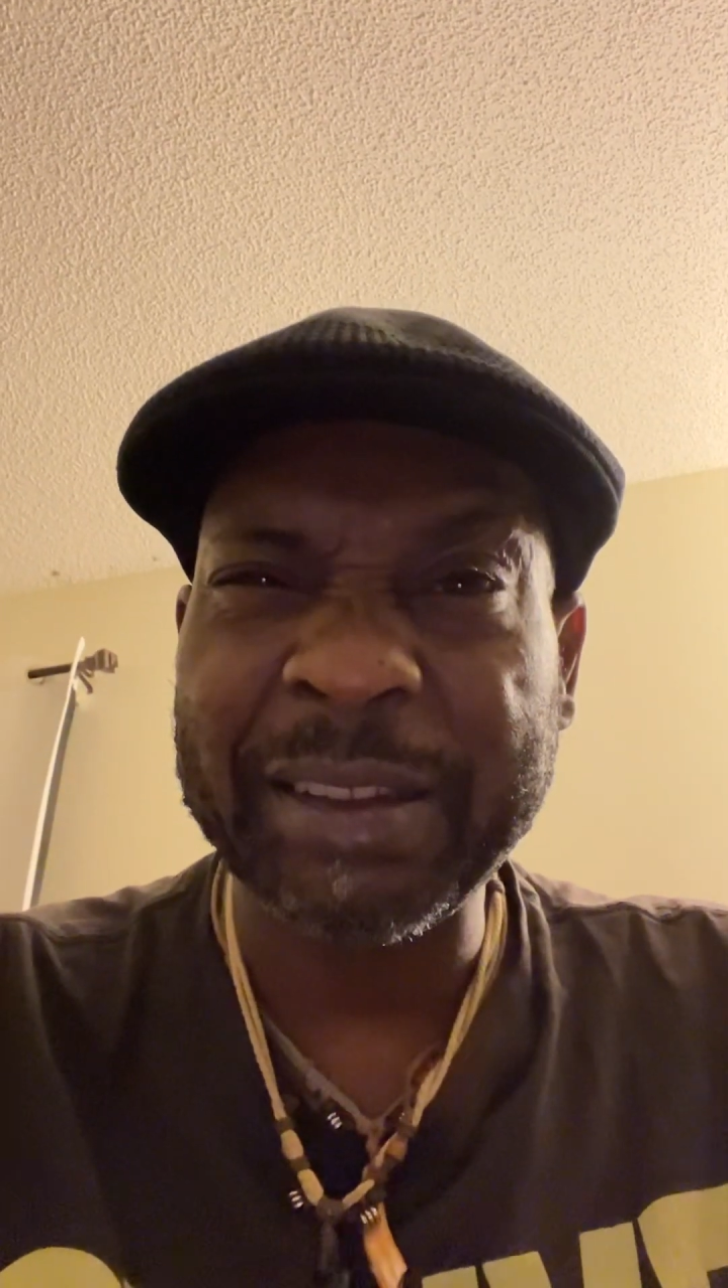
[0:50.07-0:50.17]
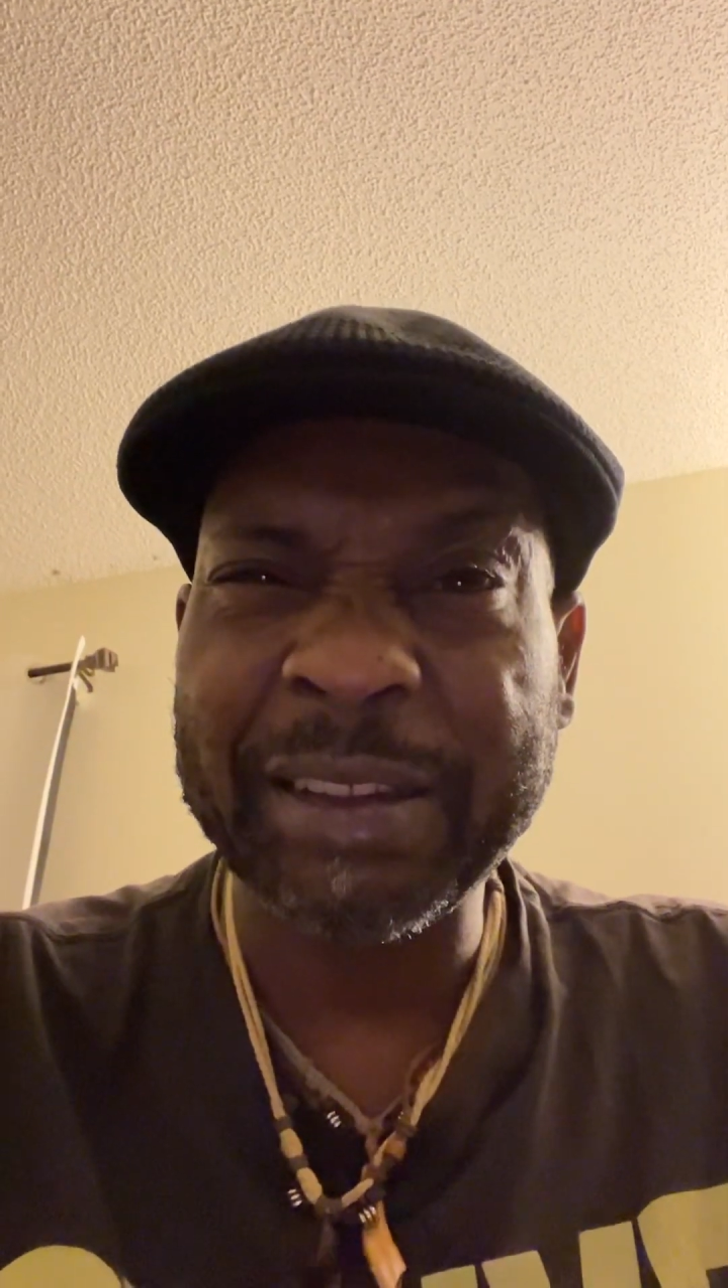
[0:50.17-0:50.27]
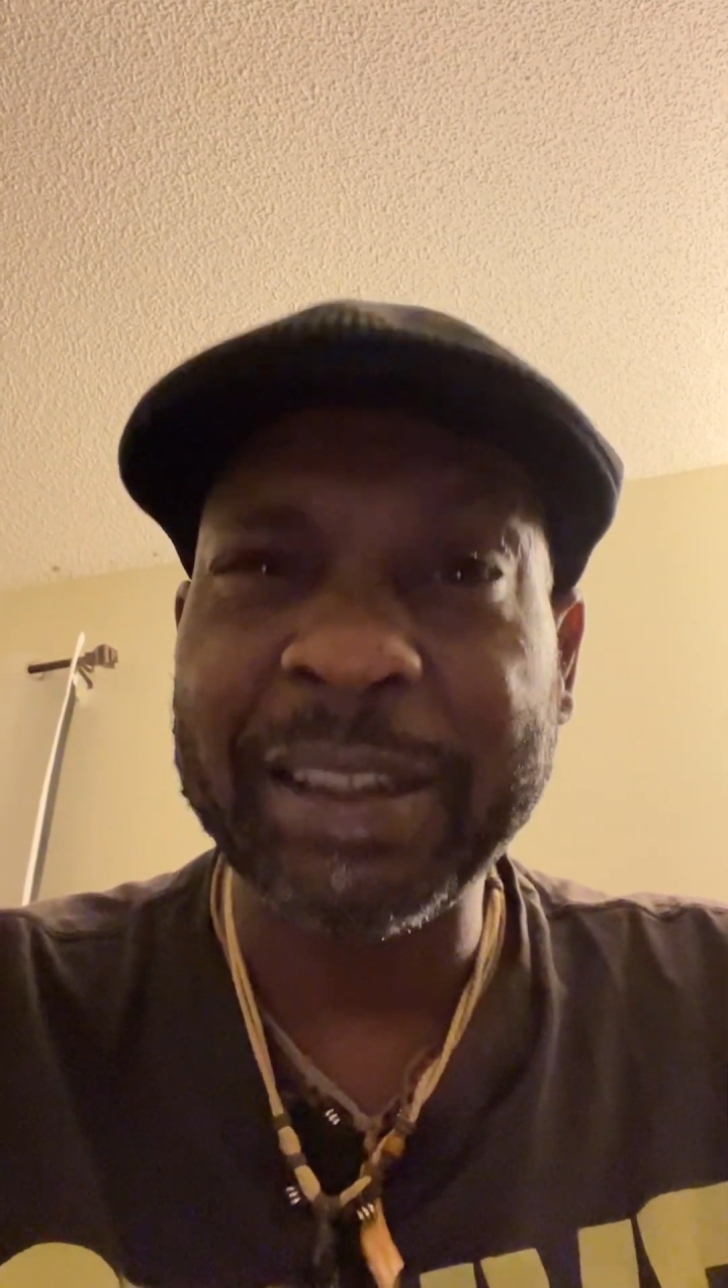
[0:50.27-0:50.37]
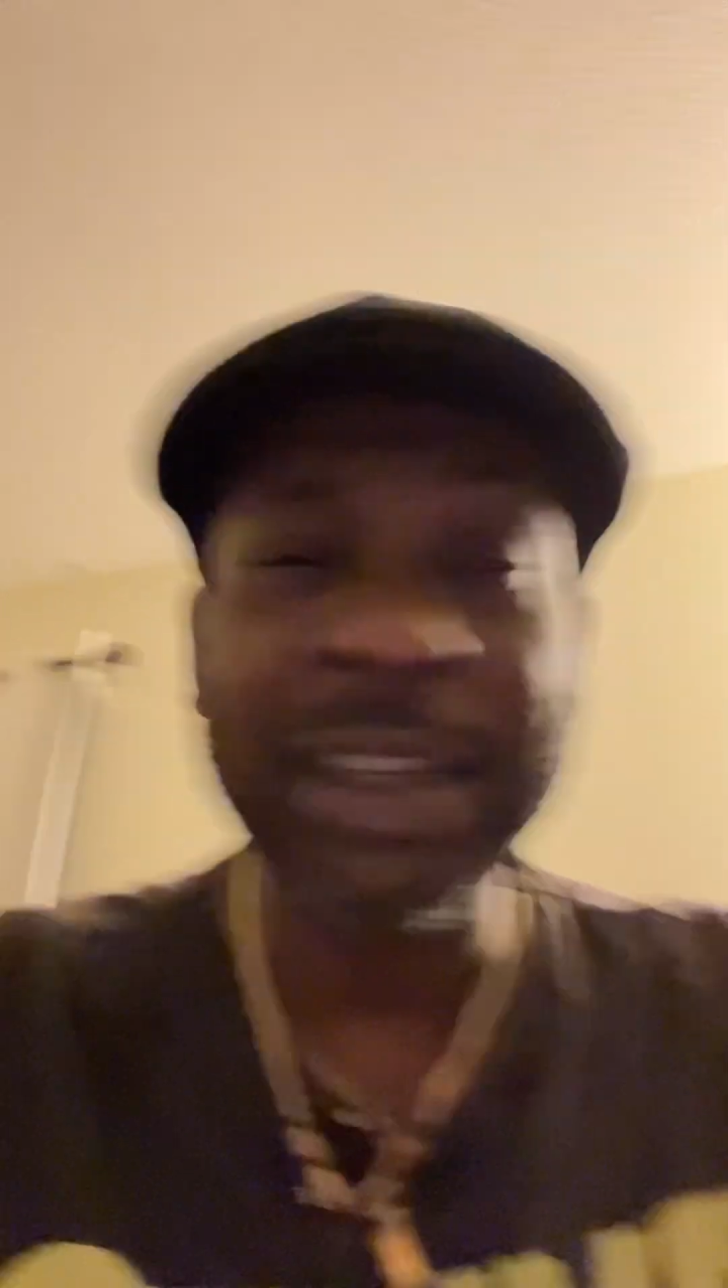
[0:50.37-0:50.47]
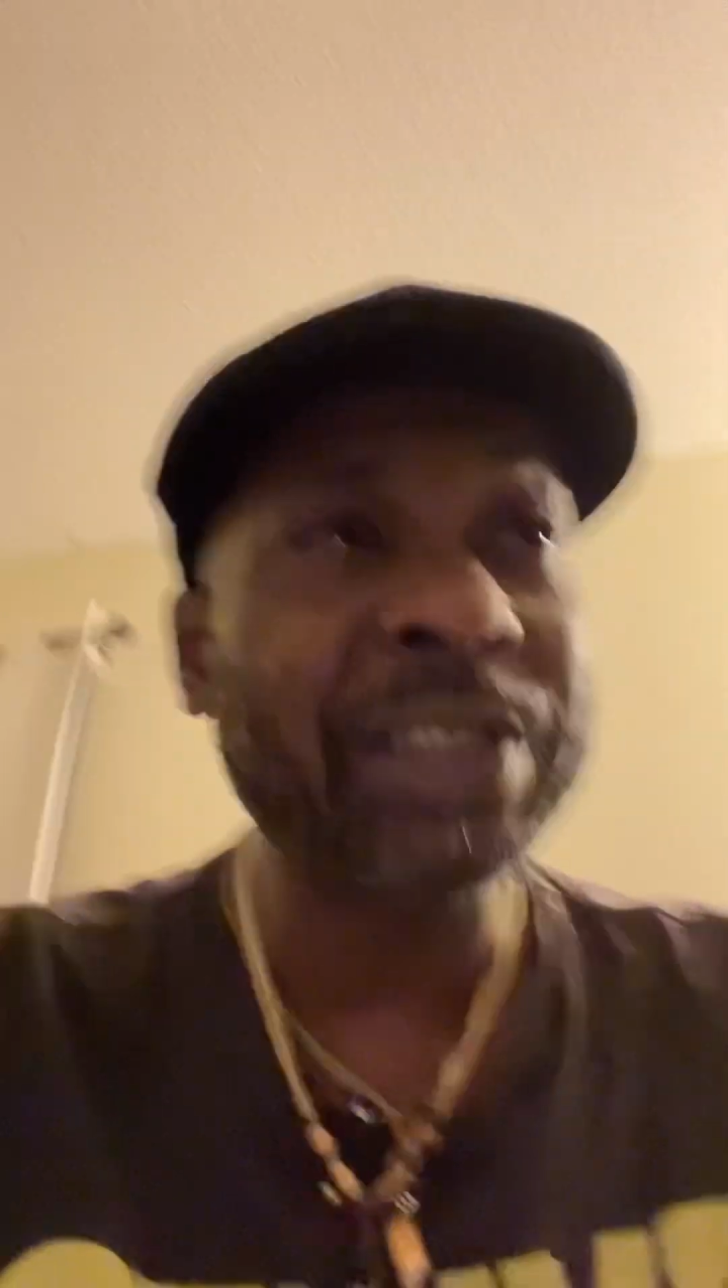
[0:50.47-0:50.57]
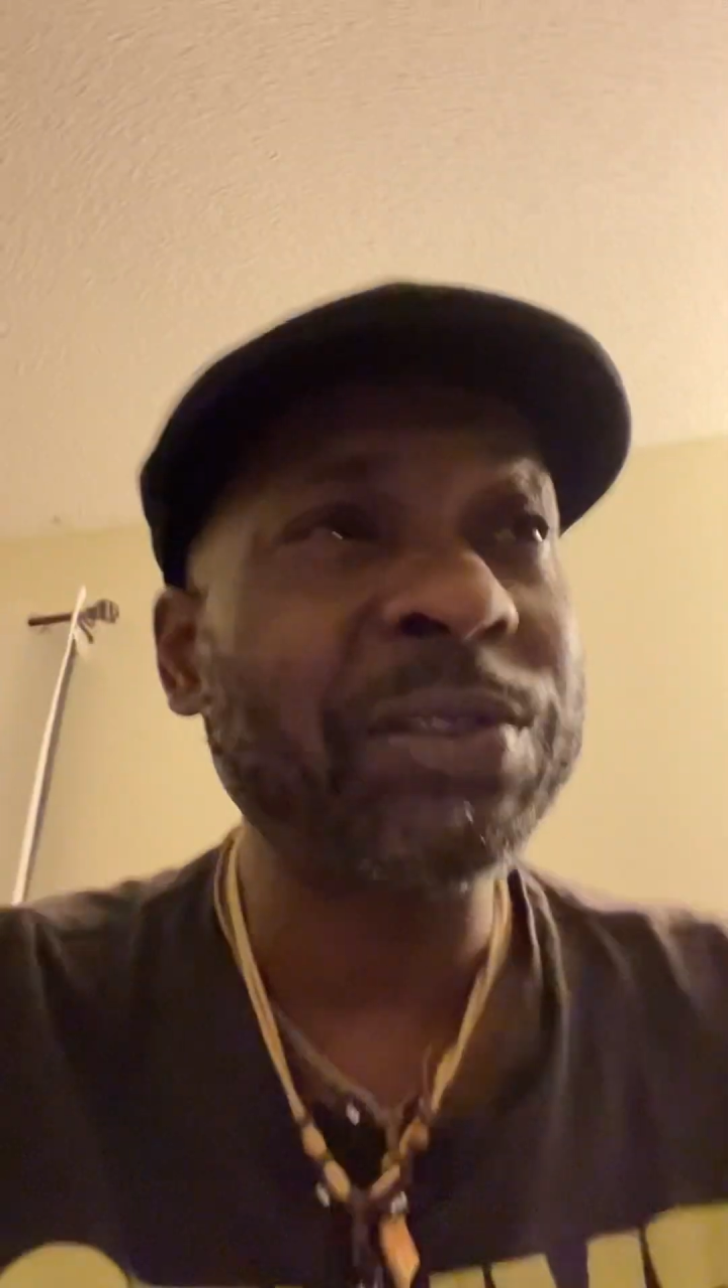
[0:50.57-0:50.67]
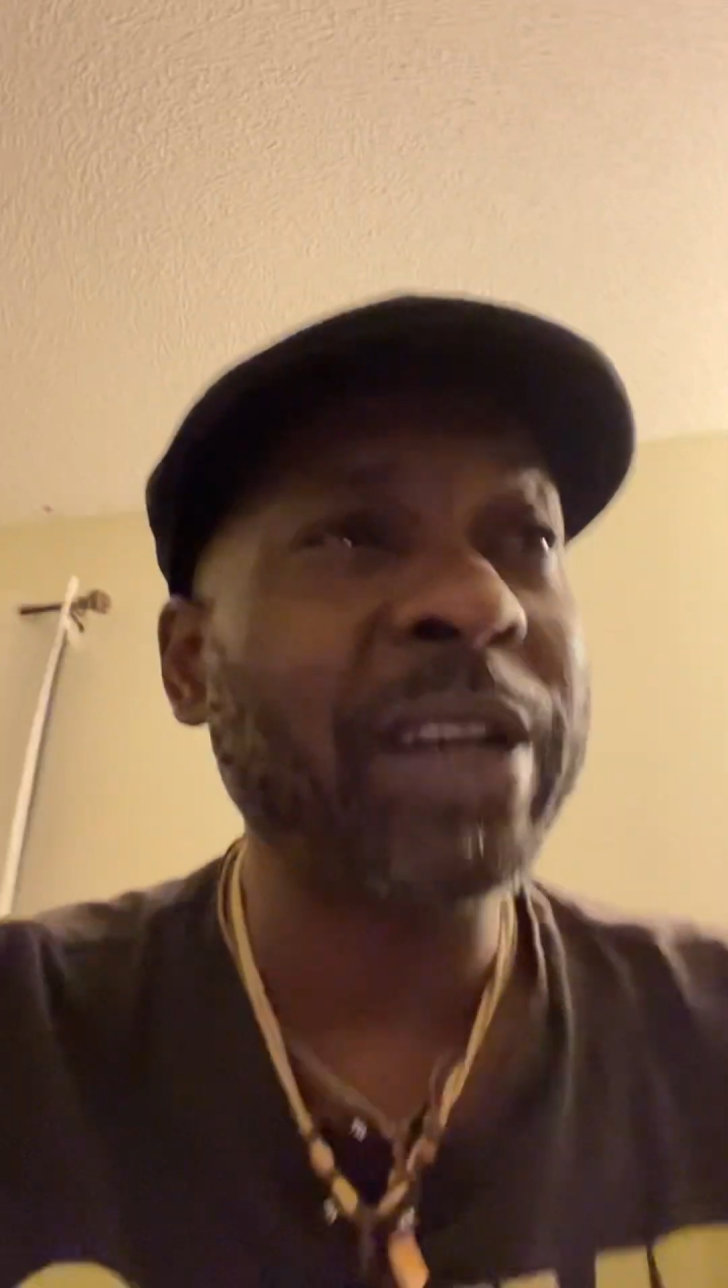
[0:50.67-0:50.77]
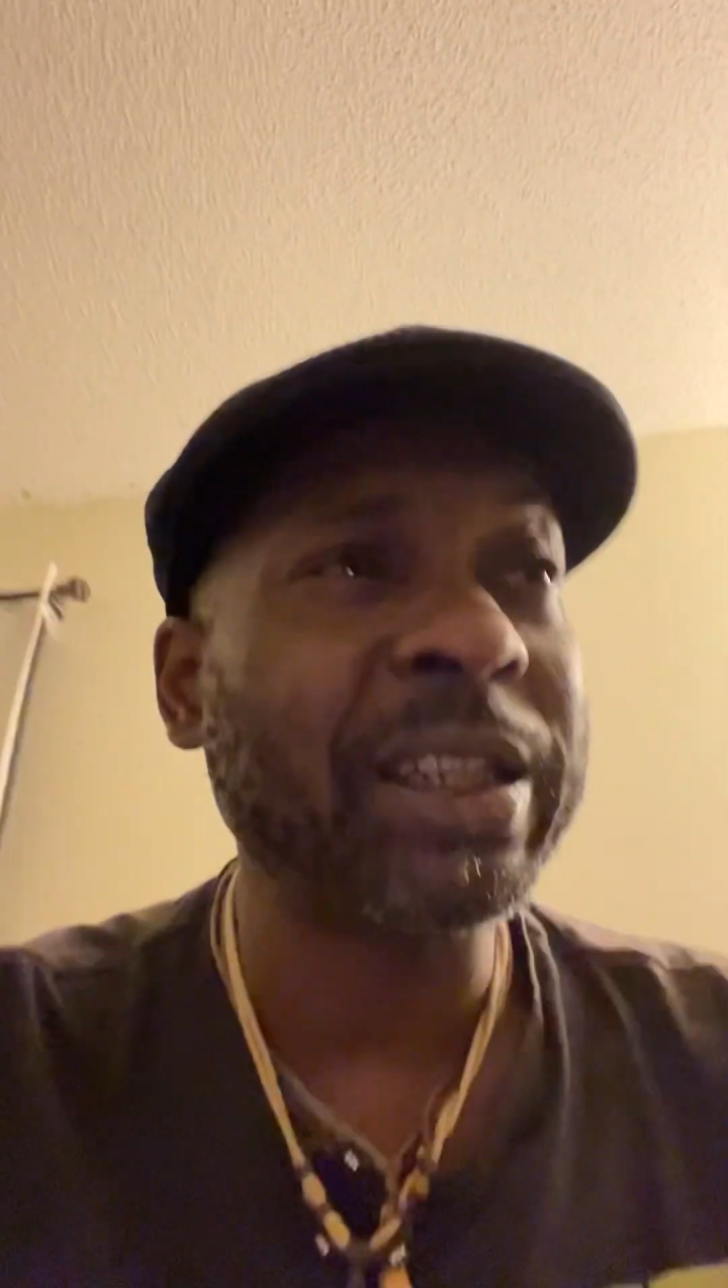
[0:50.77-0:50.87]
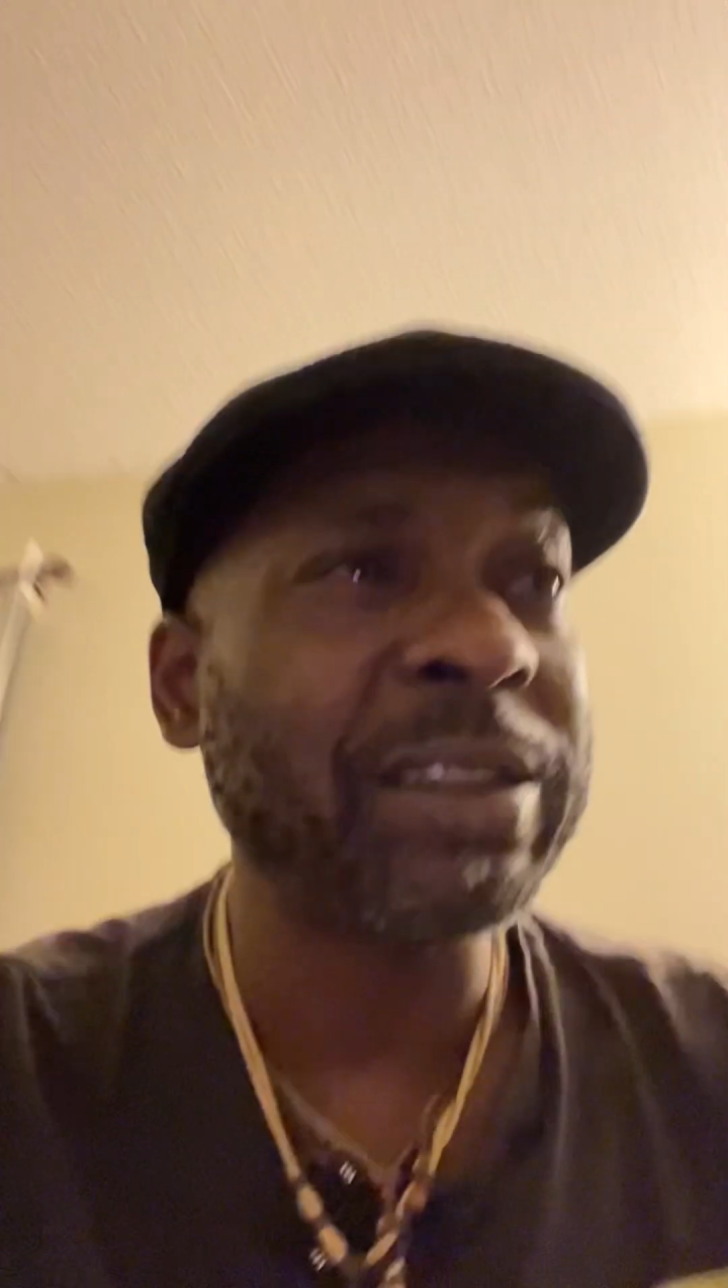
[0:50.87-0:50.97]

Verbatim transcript: Y'all trying to